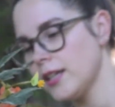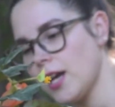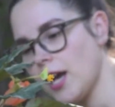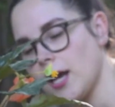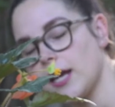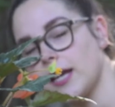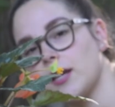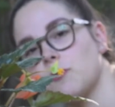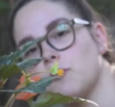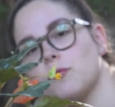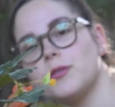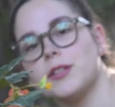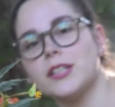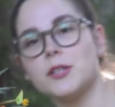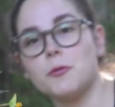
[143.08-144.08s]
I
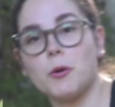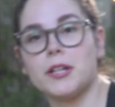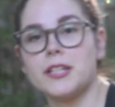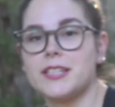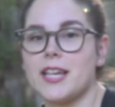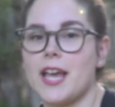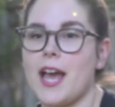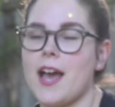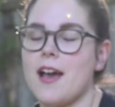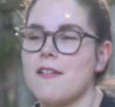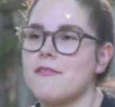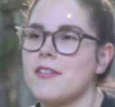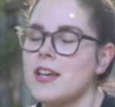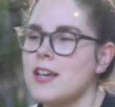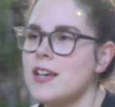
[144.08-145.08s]
really wanted to
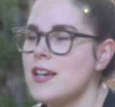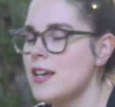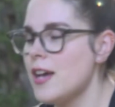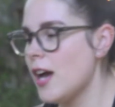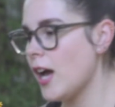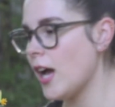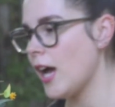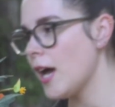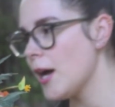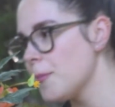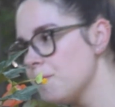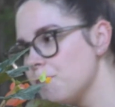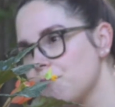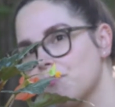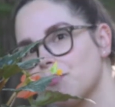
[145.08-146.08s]
have
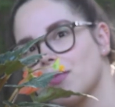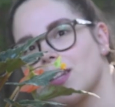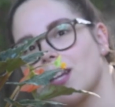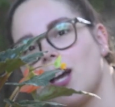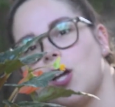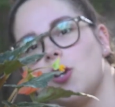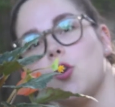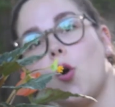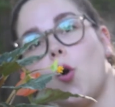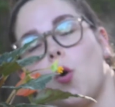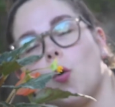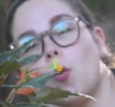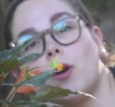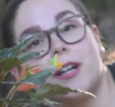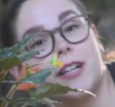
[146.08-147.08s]
an
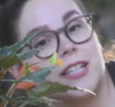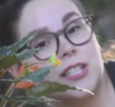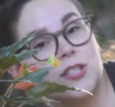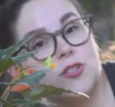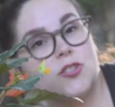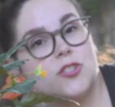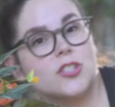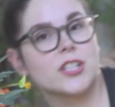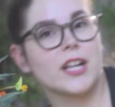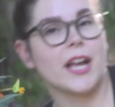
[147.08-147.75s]
orange